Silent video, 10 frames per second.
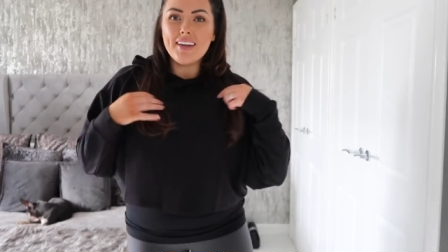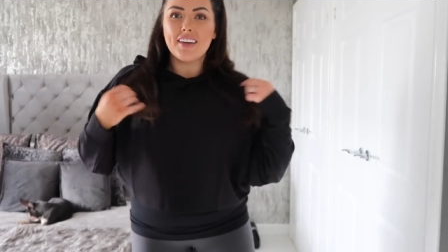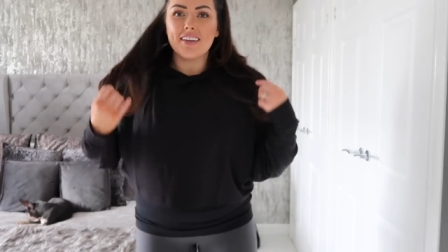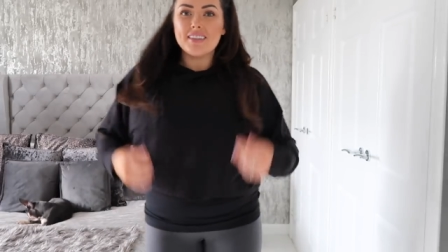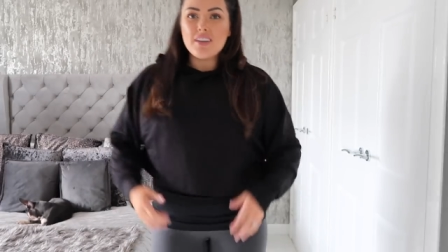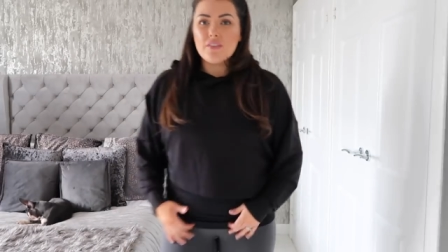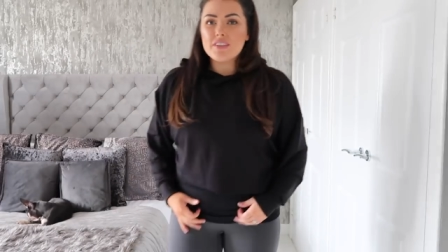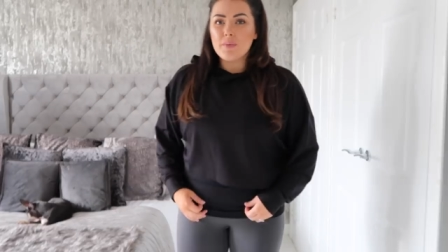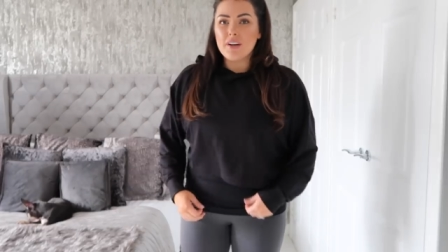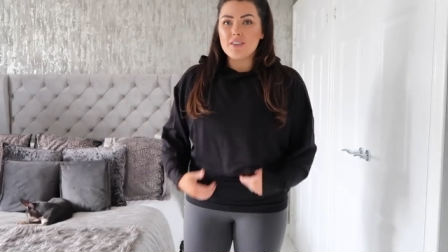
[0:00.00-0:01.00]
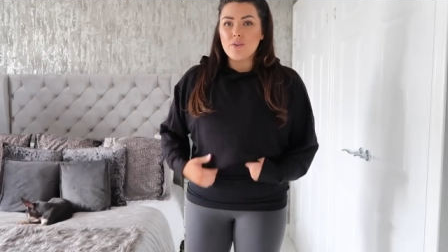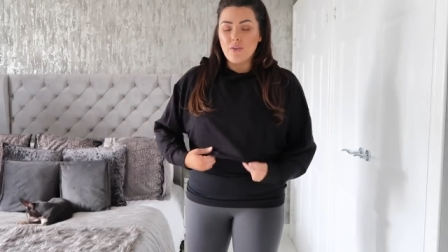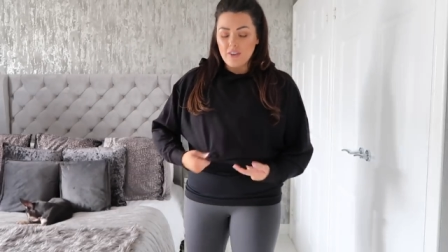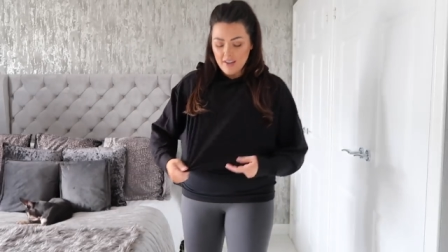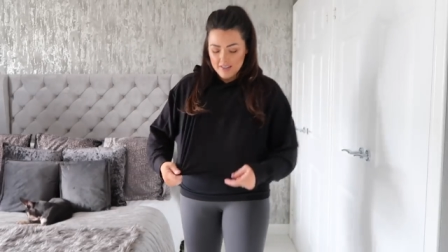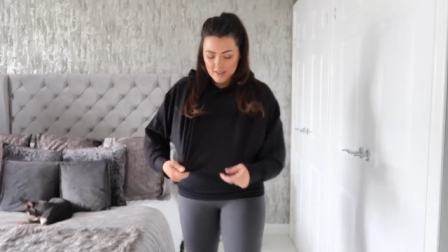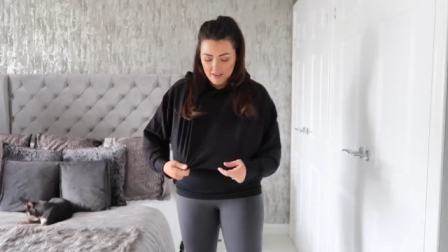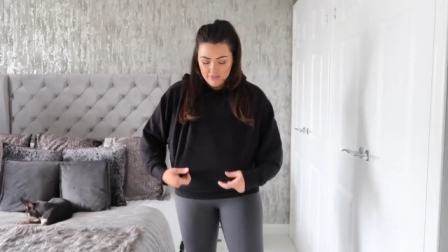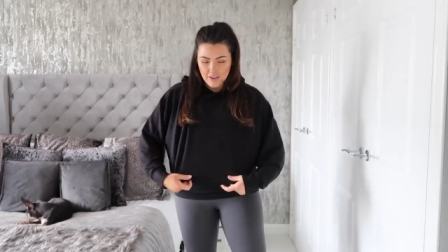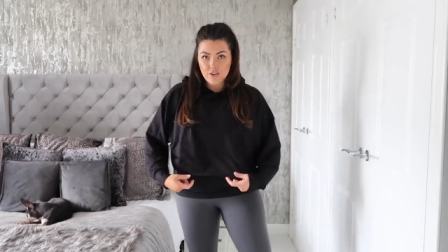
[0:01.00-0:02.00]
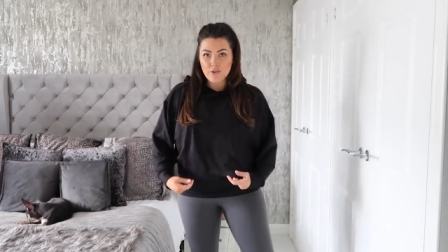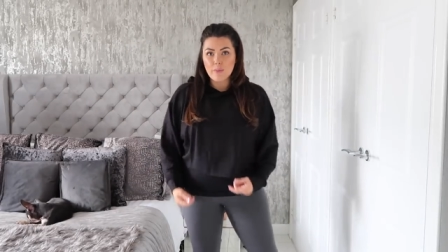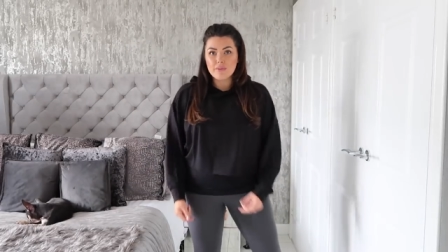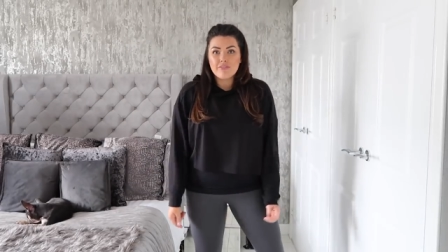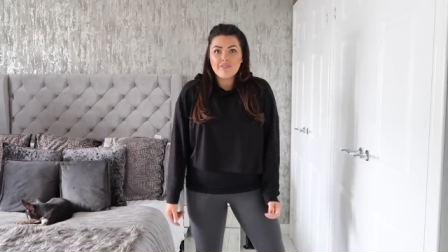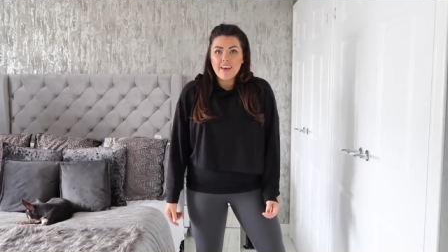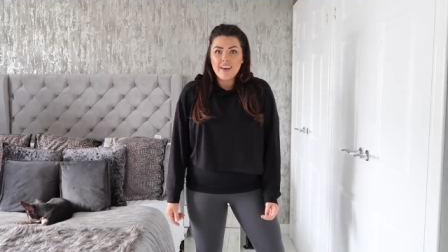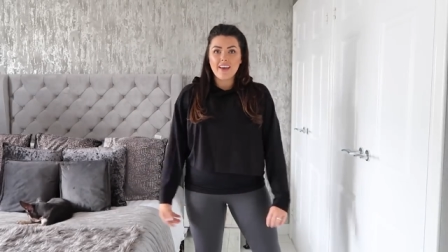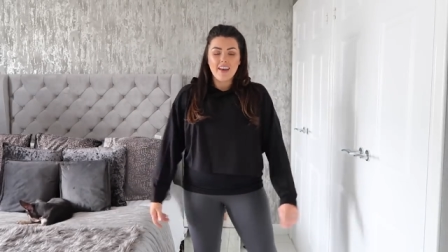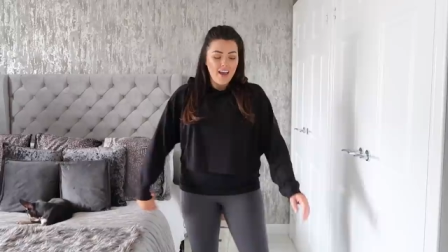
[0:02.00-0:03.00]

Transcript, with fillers: You can see also when it's on, it's a lovely cropped fit